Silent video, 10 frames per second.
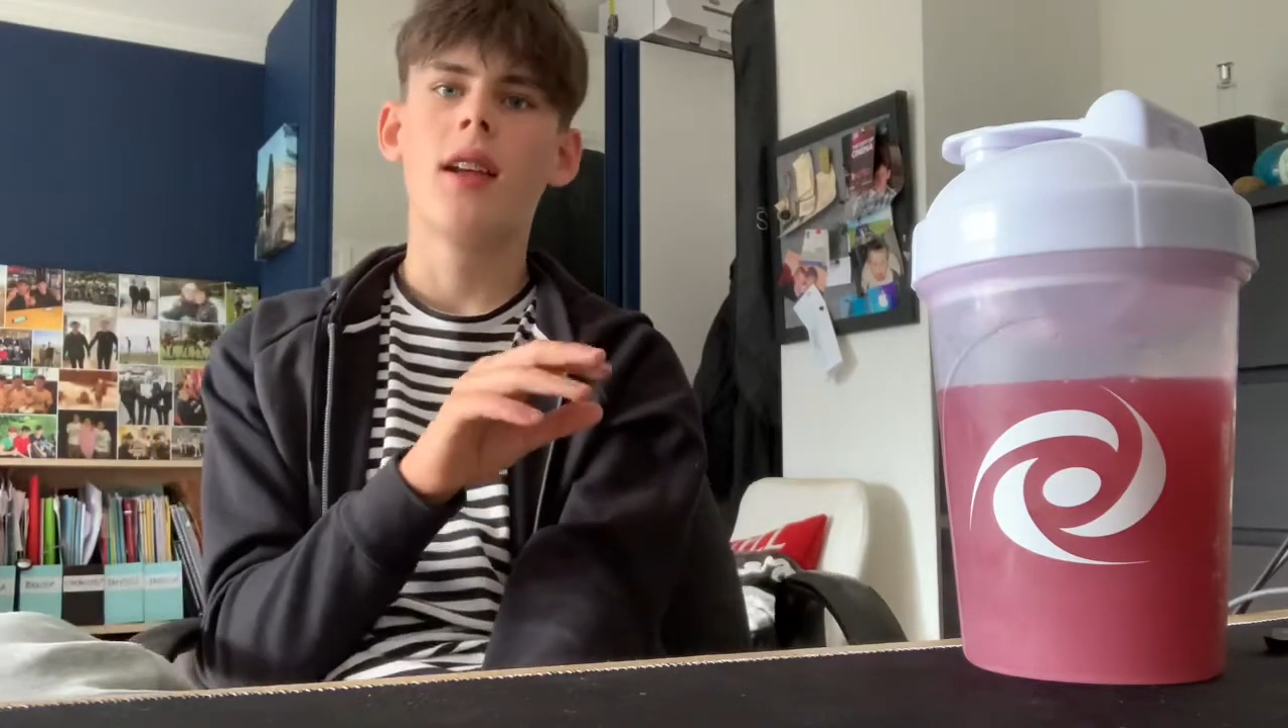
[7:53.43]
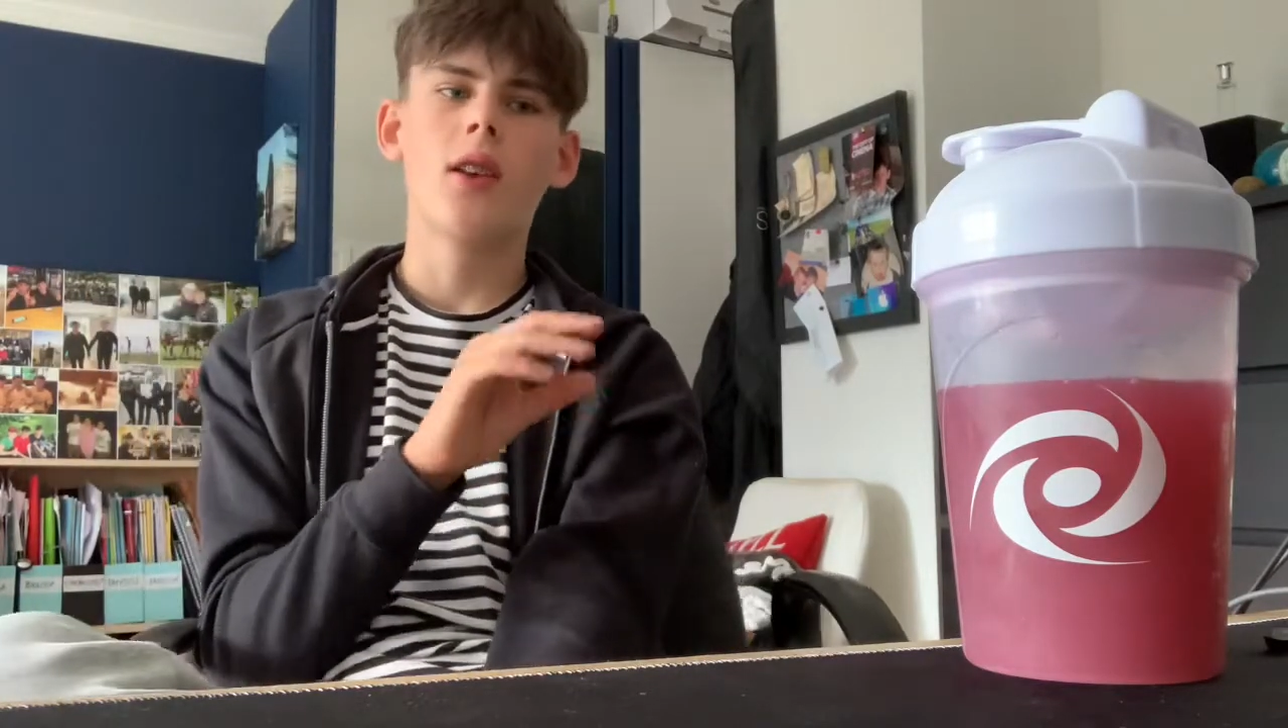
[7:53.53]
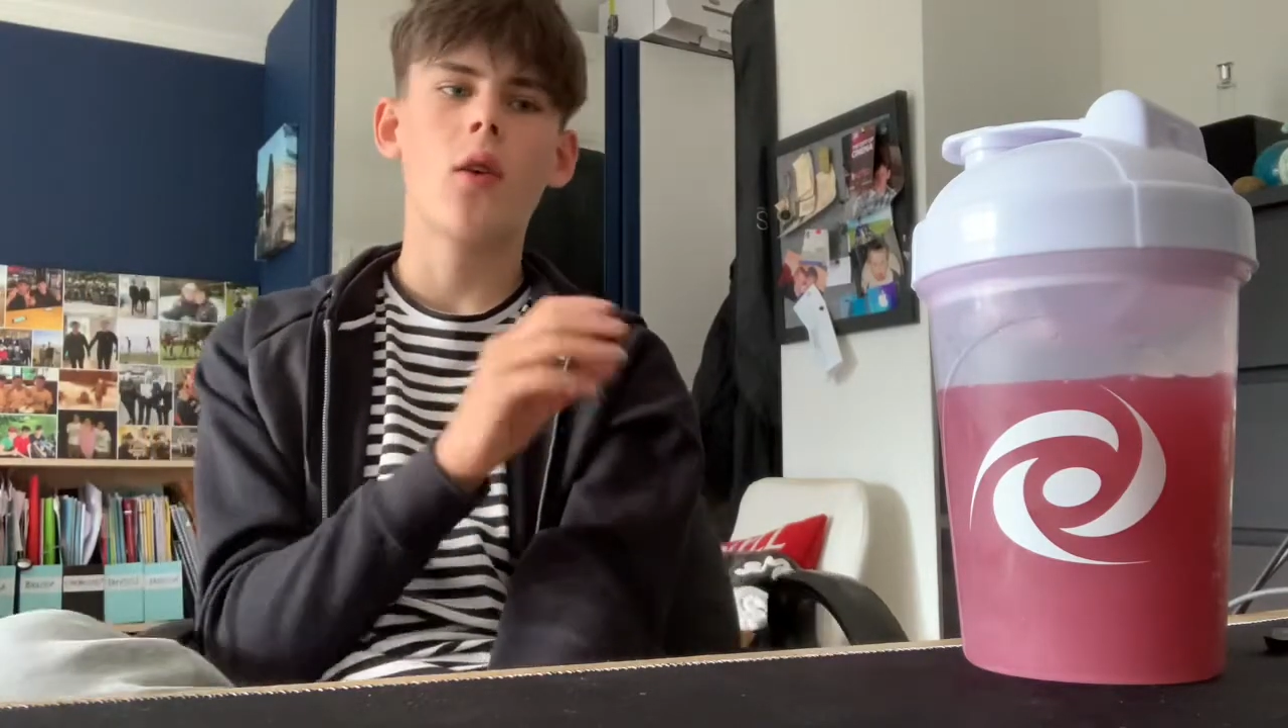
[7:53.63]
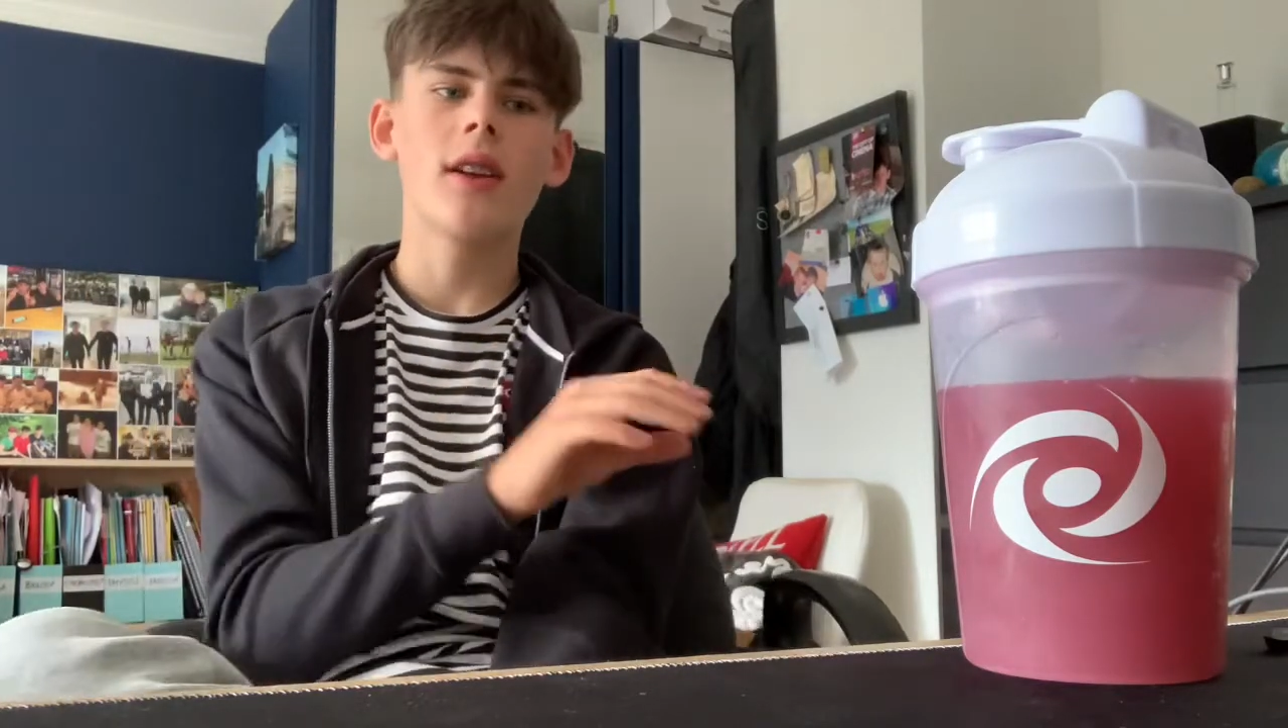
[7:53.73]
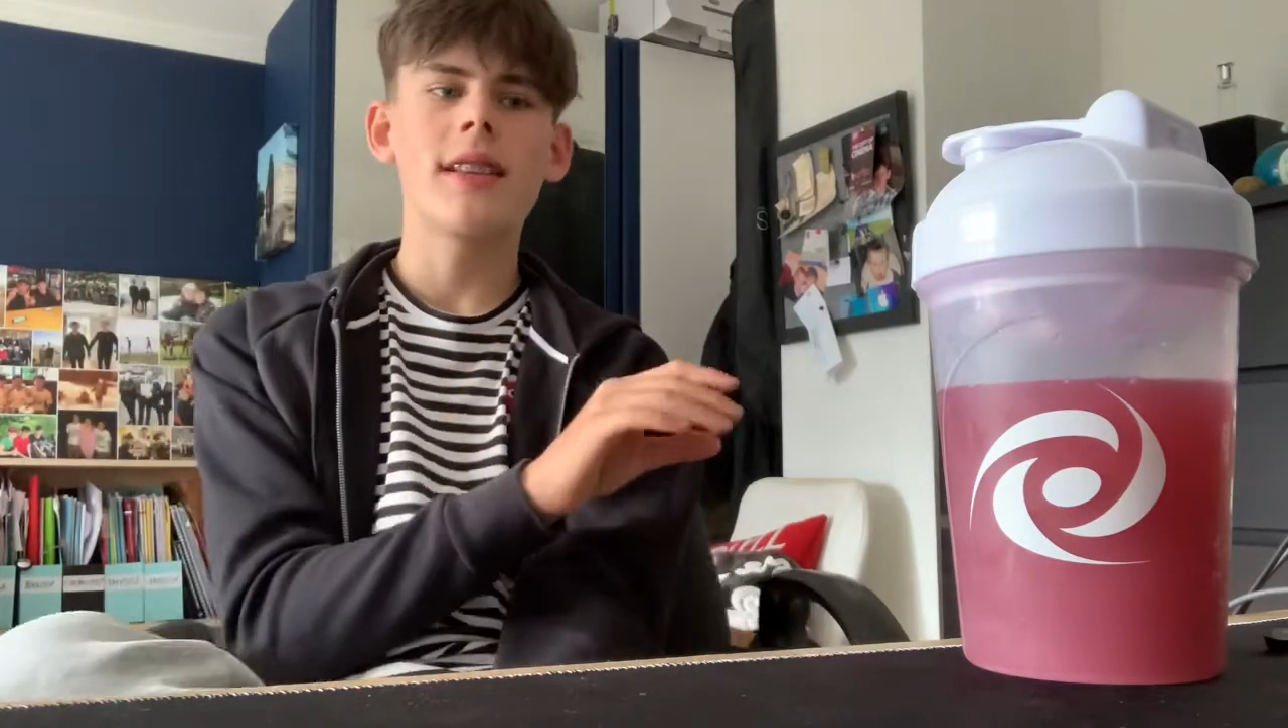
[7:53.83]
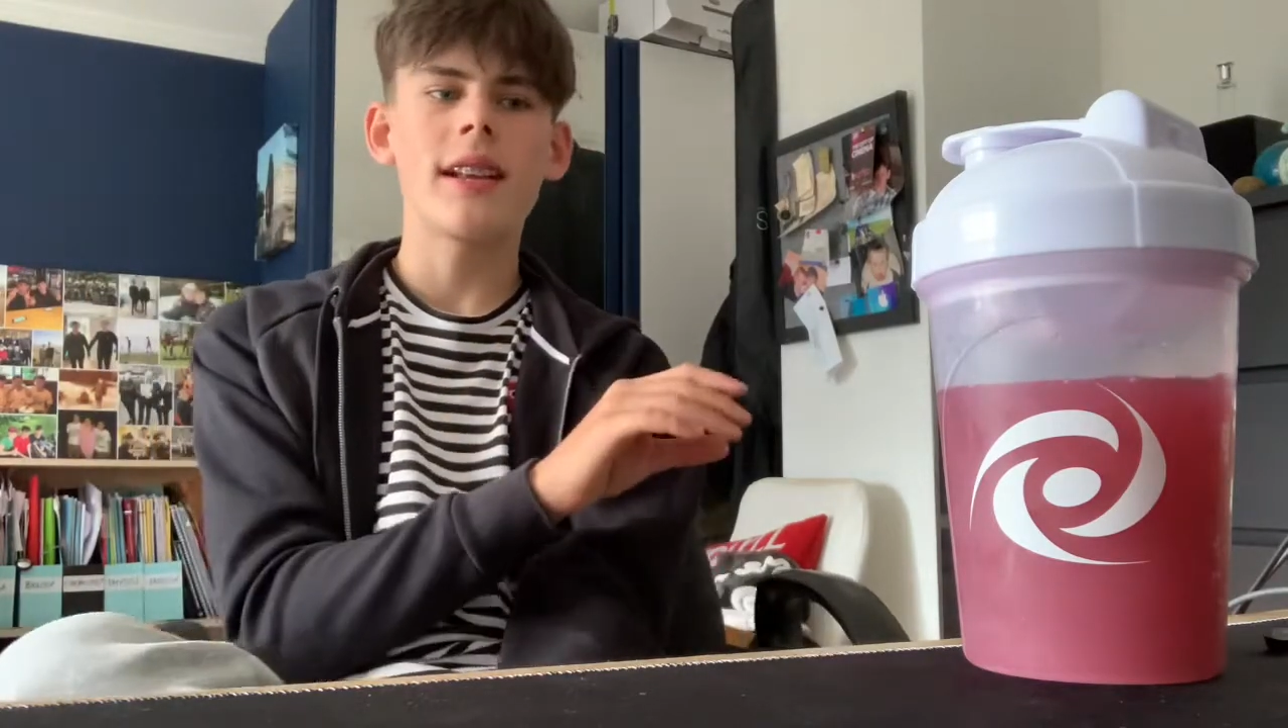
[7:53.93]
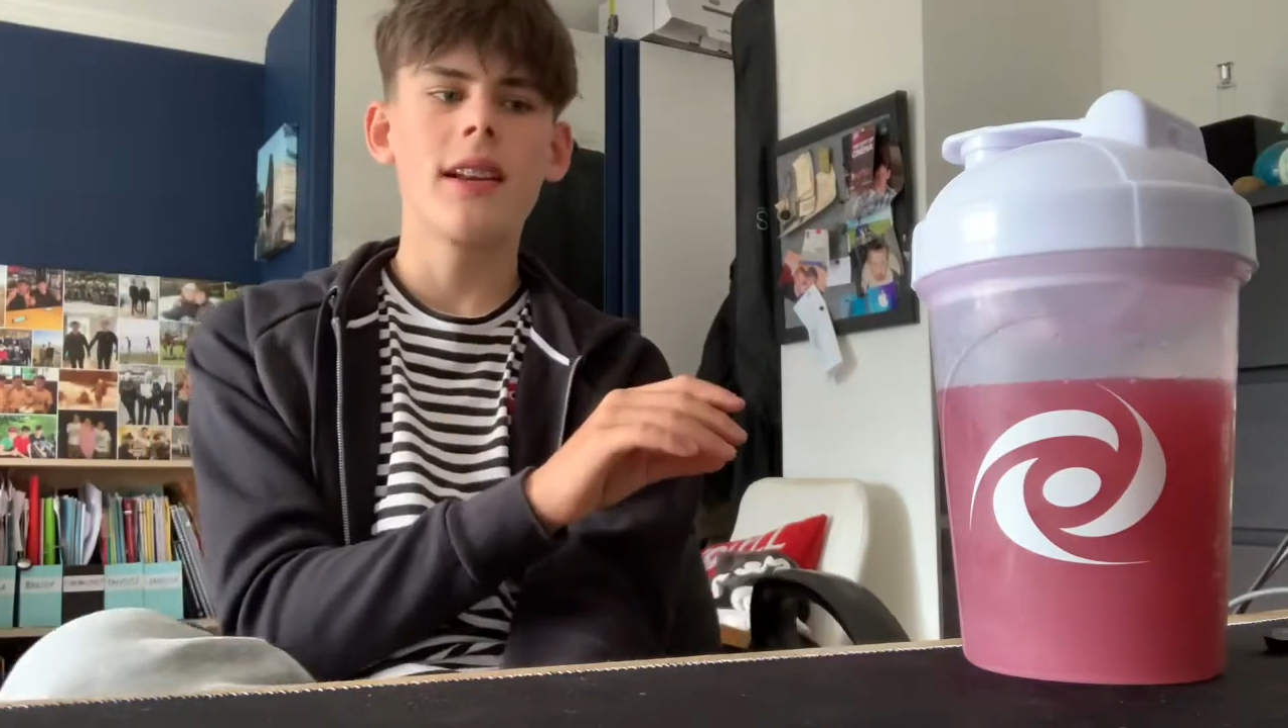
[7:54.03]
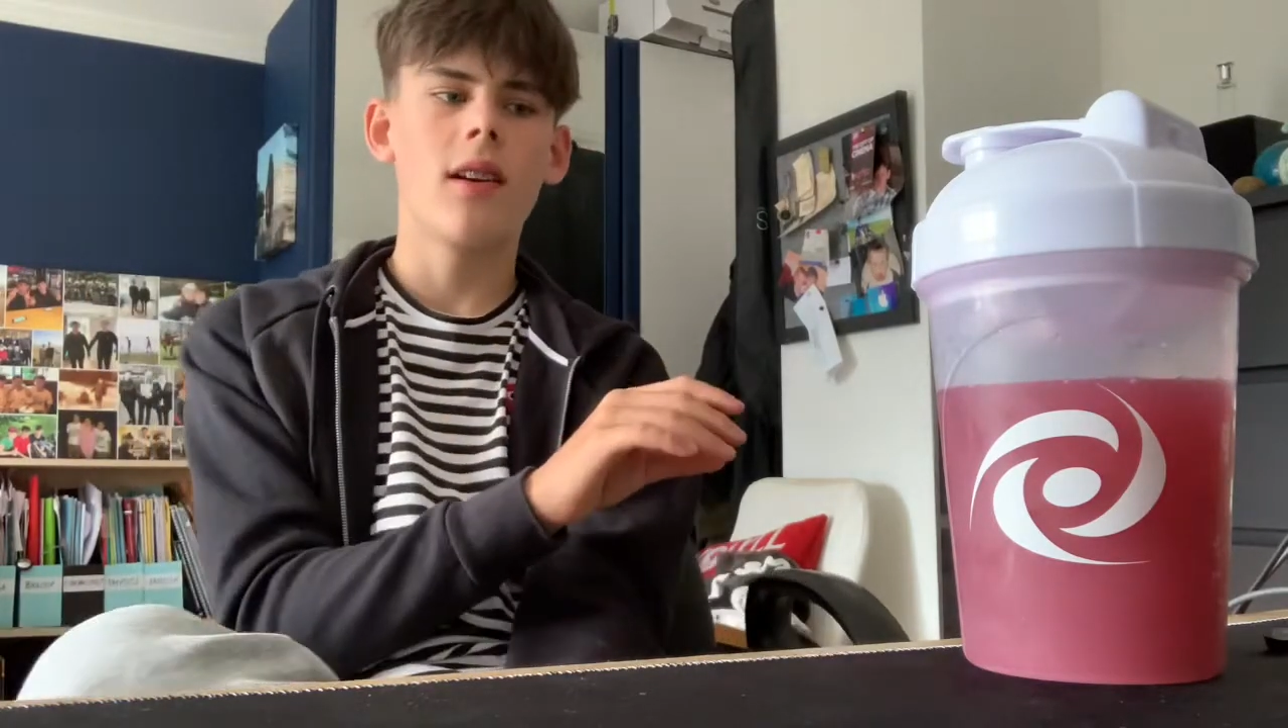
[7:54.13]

not exactly